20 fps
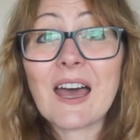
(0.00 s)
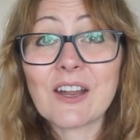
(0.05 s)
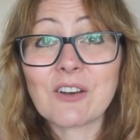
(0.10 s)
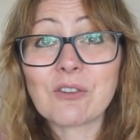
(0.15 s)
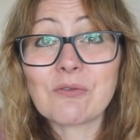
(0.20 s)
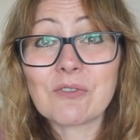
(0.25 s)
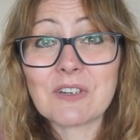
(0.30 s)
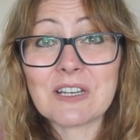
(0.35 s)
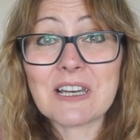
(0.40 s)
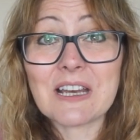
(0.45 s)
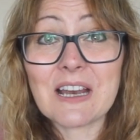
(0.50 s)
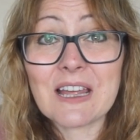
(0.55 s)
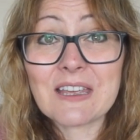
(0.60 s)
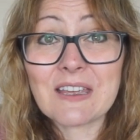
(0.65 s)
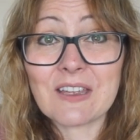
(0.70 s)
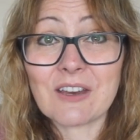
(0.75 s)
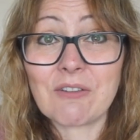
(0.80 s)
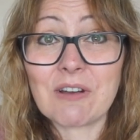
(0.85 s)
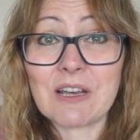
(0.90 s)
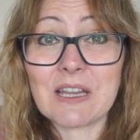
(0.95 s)
I don't really like
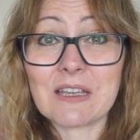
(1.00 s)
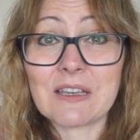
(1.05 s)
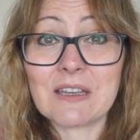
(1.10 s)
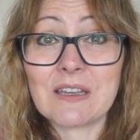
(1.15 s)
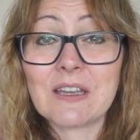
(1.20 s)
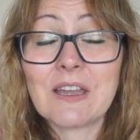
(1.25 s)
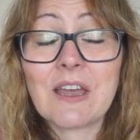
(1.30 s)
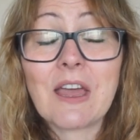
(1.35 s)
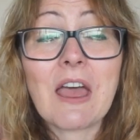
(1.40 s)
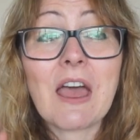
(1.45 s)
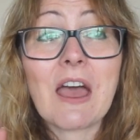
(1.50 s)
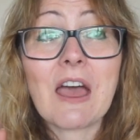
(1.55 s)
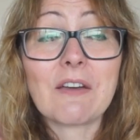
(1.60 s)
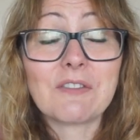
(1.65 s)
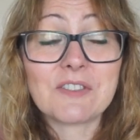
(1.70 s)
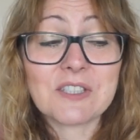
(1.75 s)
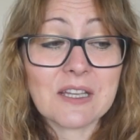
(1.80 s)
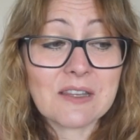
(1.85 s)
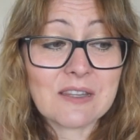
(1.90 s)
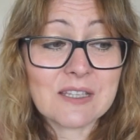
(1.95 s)
acrylic. I've
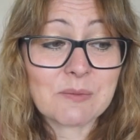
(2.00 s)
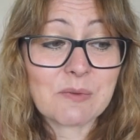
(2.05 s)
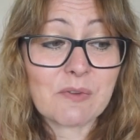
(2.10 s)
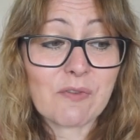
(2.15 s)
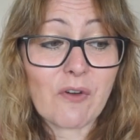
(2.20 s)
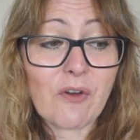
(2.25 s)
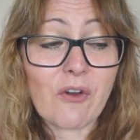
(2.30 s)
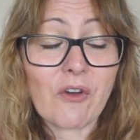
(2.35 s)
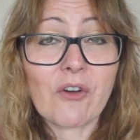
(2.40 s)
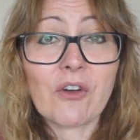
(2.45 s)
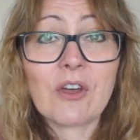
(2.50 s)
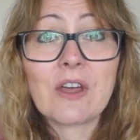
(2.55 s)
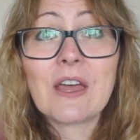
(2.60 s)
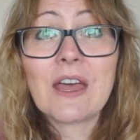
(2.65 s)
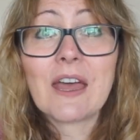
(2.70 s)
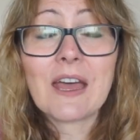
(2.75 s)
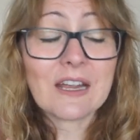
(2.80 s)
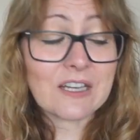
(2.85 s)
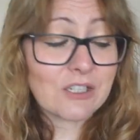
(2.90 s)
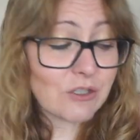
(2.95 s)
said this before.
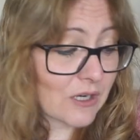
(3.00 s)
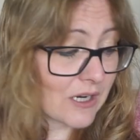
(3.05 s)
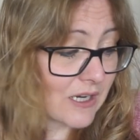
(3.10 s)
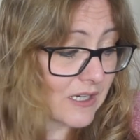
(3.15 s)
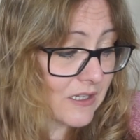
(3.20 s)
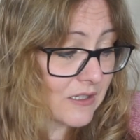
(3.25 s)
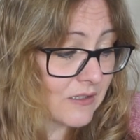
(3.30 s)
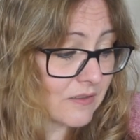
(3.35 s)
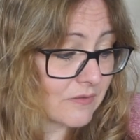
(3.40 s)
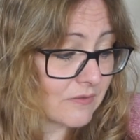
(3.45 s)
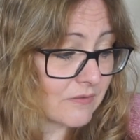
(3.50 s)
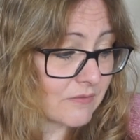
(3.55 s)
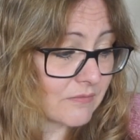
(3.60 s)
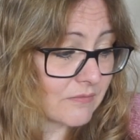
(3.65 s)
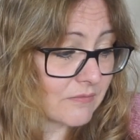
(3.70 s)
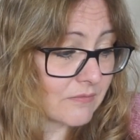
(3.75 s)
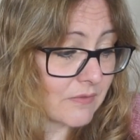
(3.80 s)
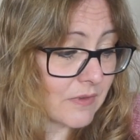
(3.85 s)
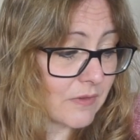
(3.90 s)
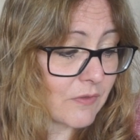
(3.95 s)
I try and,
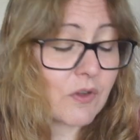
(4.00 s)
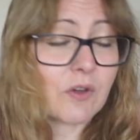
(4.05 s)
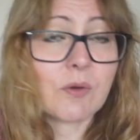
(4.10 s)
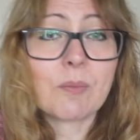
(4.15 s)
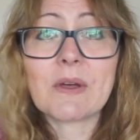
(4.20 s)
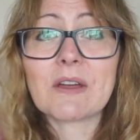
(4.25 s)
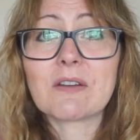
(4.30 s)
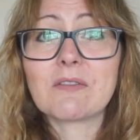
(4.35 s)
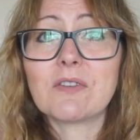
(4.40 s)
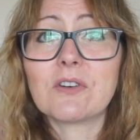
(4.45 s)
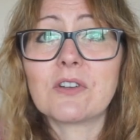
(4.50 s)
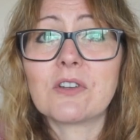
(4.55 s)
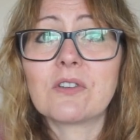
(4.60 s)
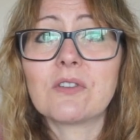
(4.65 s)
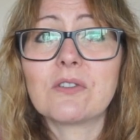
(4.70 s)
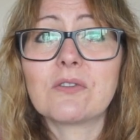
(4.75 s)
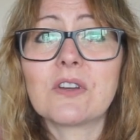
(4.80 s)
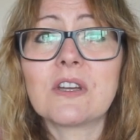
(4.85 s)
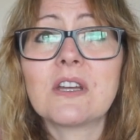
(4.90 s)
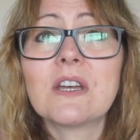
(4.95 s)
I've got a bag falling
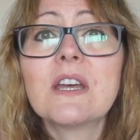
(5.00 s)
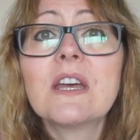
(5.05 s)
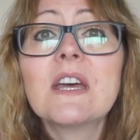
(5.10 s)
over.